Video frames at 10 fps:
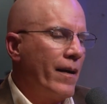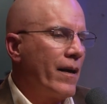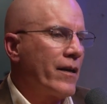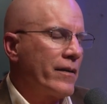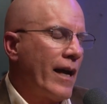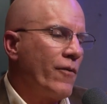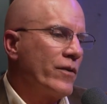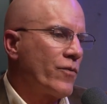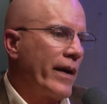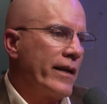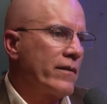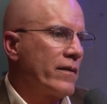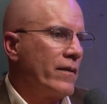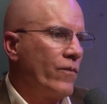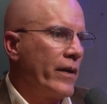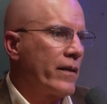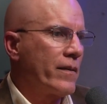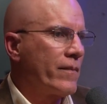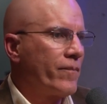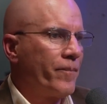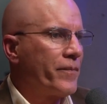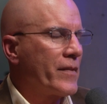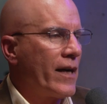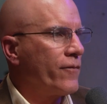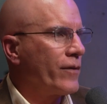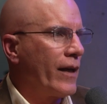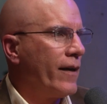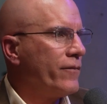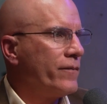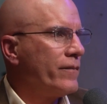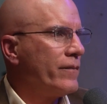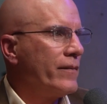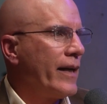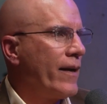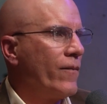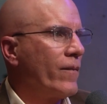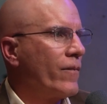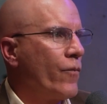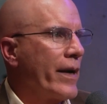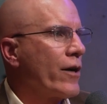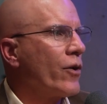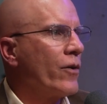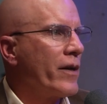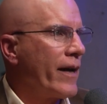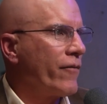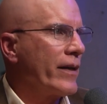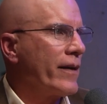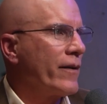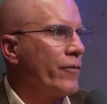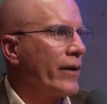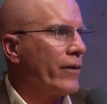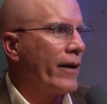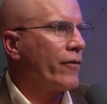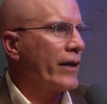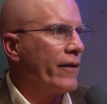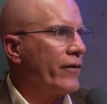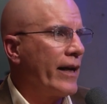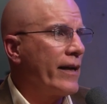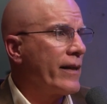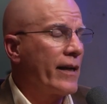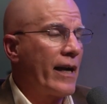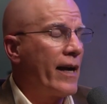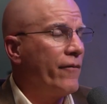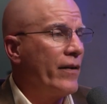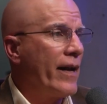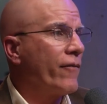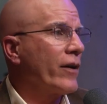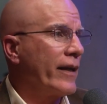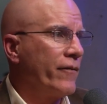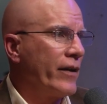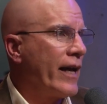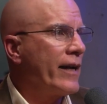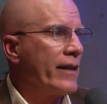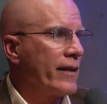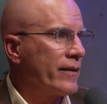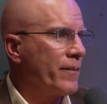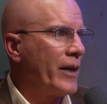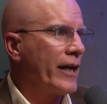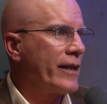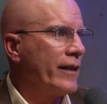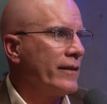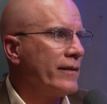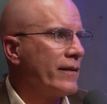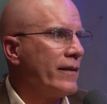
Because I was raised with tough love, and we earned everything. We were never given anything. I've never given anything to my kids.